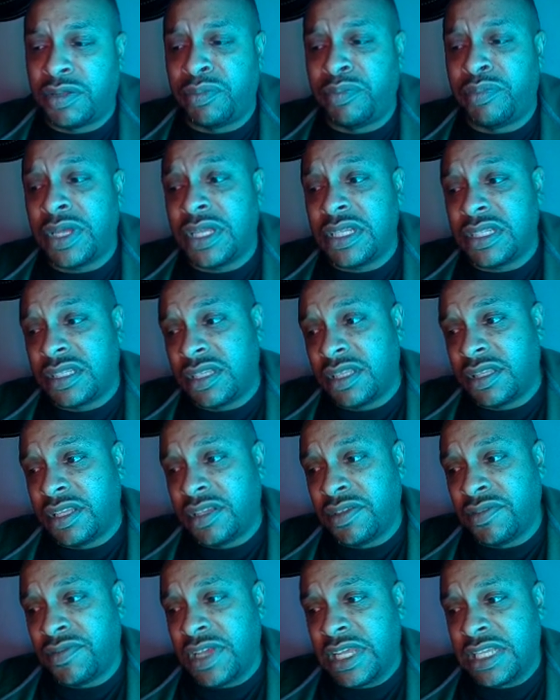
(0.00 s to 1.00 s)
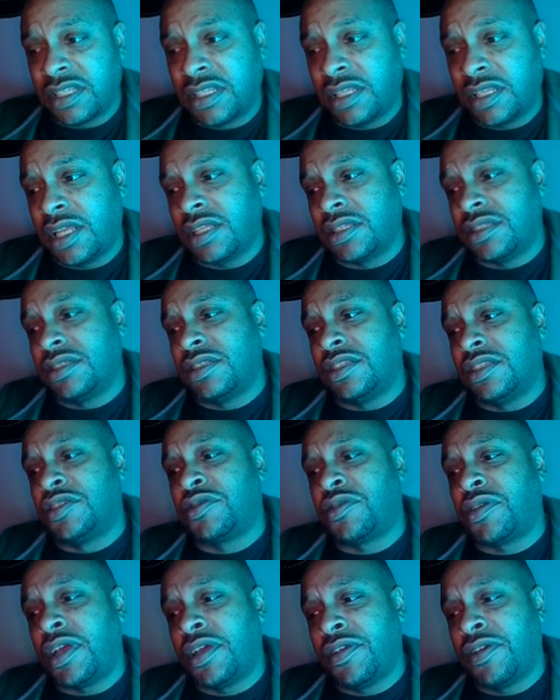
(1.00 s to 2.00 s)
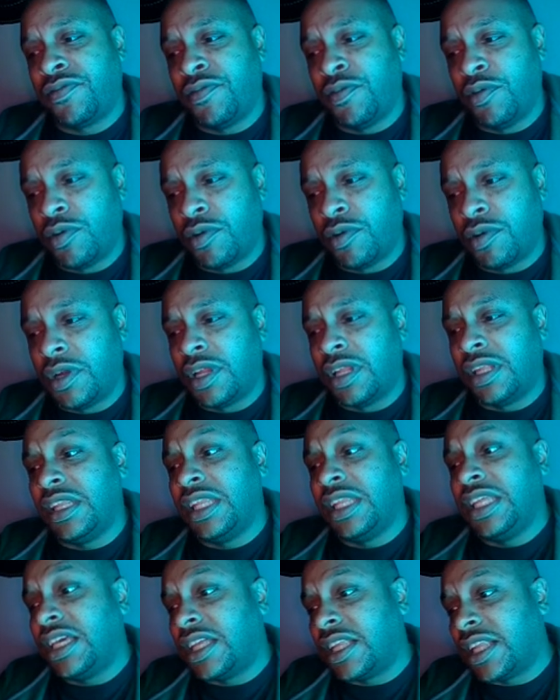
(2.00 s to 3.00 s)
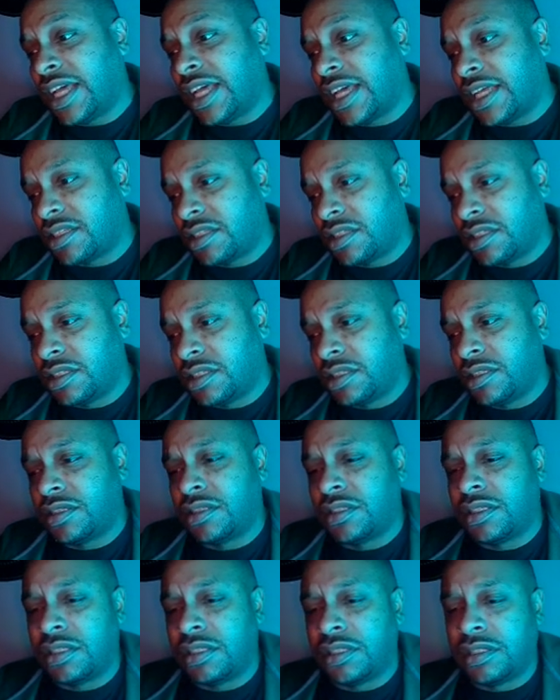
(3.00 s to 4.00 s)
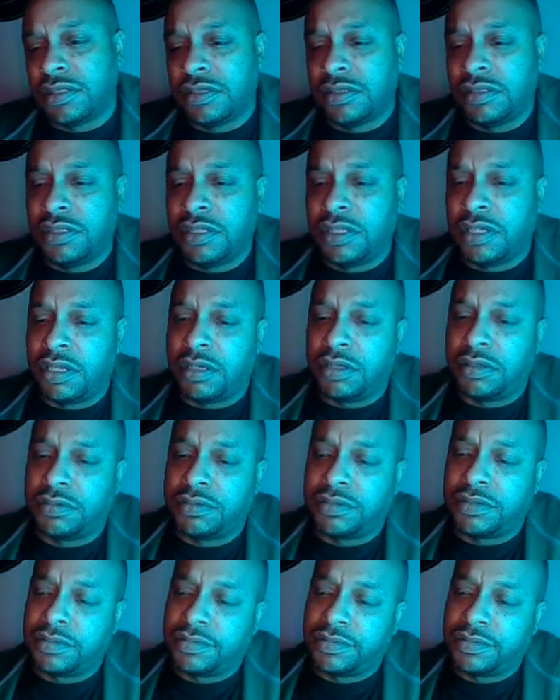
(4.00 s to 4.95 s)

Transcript: the best of the advanced classes and try for elite classes and you know